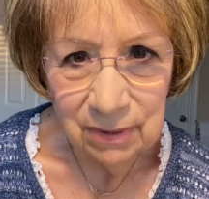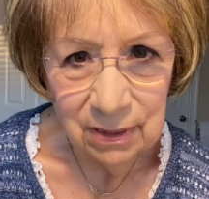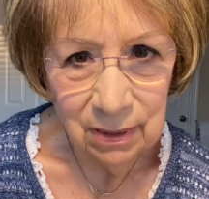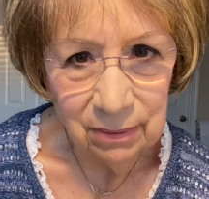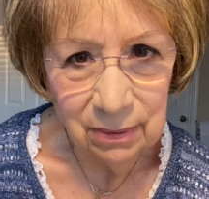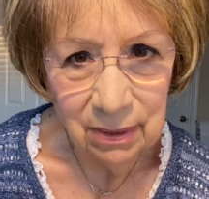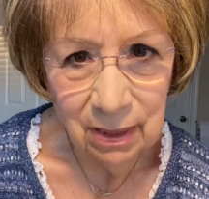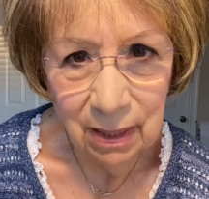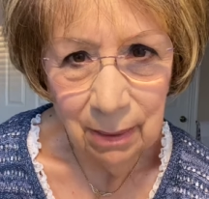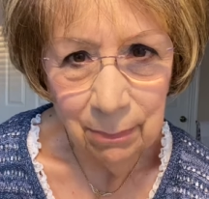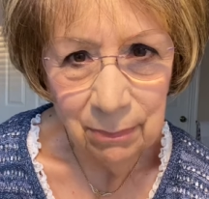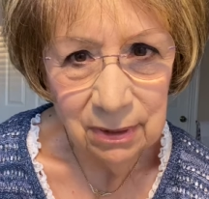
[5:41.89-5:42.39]

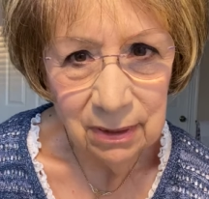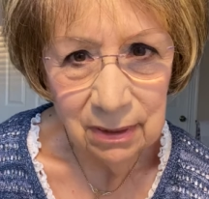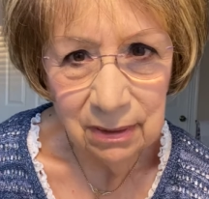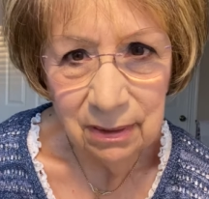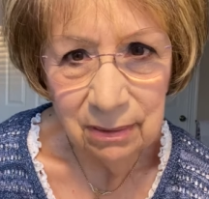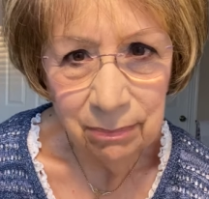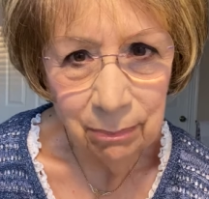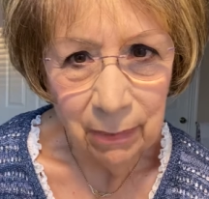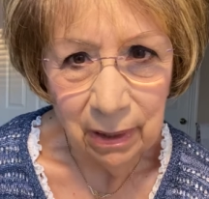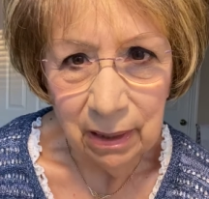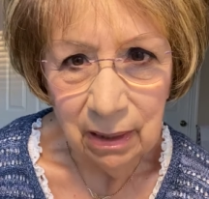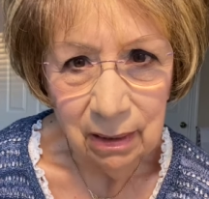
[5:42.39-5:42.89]
Sometimes
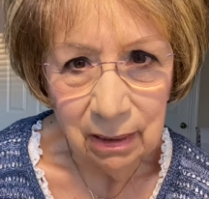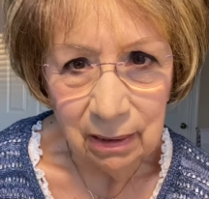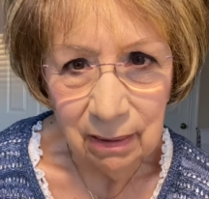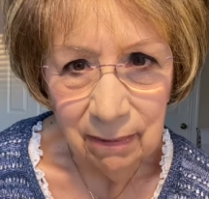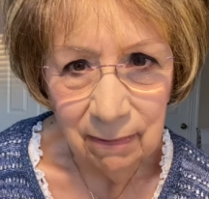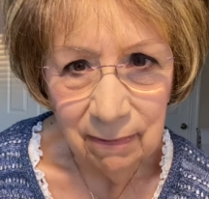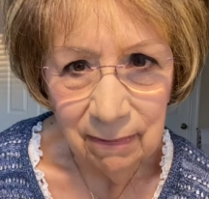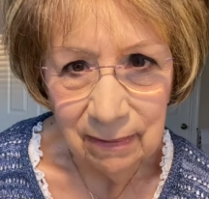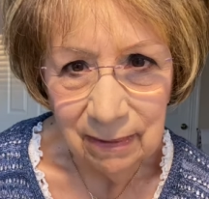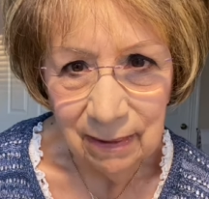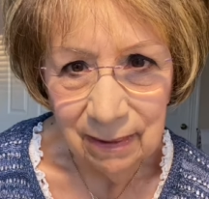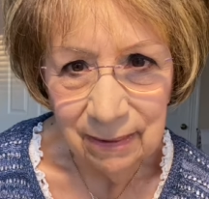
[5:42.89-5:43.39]
it's many,
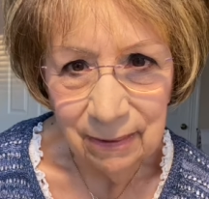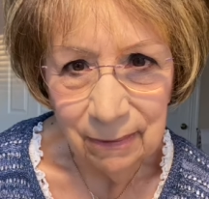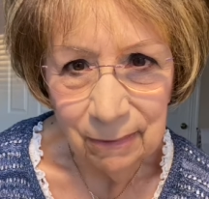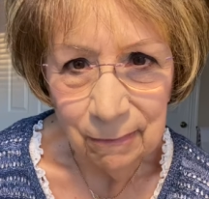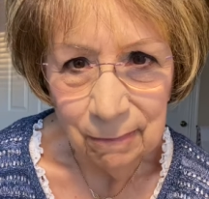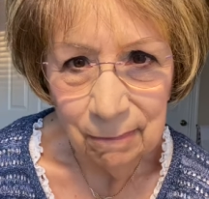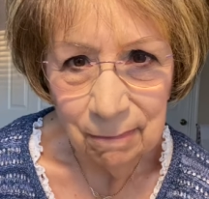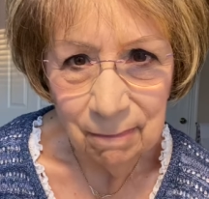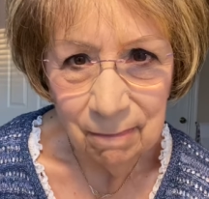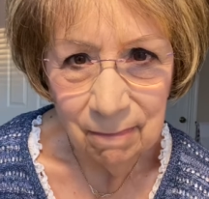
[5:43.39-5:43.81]
you know.